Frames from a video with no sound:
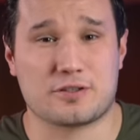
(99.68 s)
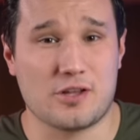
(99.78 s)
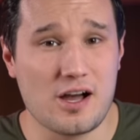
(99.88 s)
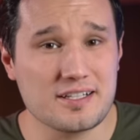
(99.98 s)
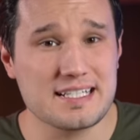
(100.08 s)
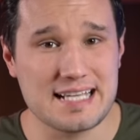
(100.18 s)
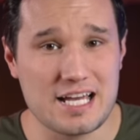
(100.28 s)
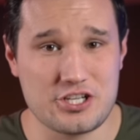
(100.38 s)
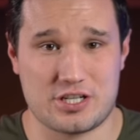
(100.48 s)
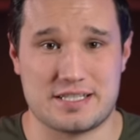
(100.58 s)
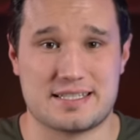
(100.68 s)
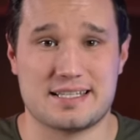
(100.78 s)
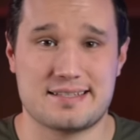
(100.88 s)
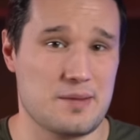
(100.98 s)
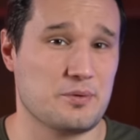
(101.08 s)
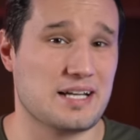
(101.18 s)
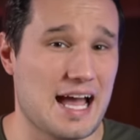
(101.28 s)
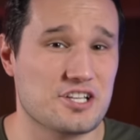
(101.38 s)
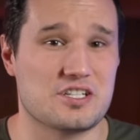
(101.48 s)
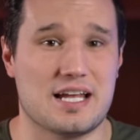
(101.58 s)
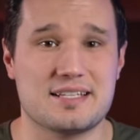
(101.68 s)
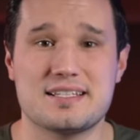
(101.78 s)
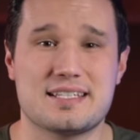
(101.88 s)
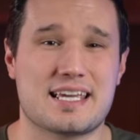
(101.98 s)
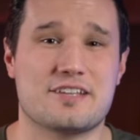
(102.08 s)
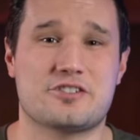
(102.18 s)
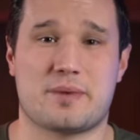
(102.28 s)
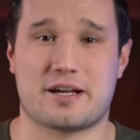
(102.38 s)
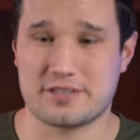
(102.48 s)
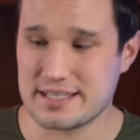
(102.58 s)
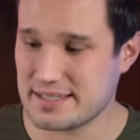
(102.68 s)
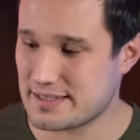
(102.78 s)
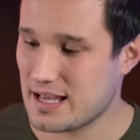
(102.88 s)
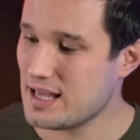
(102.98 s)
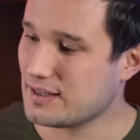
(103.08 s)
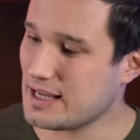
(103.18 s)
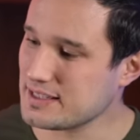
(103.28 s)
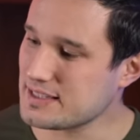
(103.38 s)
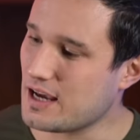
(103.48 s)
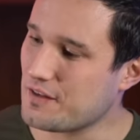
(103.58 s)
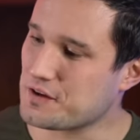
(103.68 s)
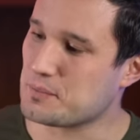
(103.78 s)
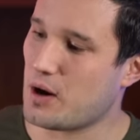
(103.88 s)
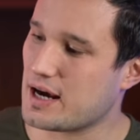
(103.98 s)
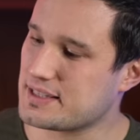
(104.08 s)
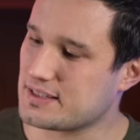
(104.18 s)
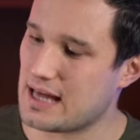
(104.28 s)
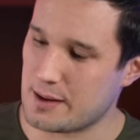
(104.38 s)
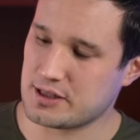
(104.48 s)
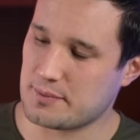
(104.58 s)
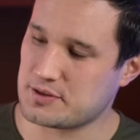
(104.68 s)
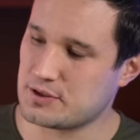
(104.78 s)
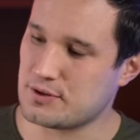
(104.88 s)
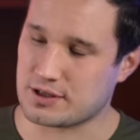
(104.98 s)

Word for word: for longer sessions, the tapered edge doesn't dig into my wrists like these other boxy laptops do,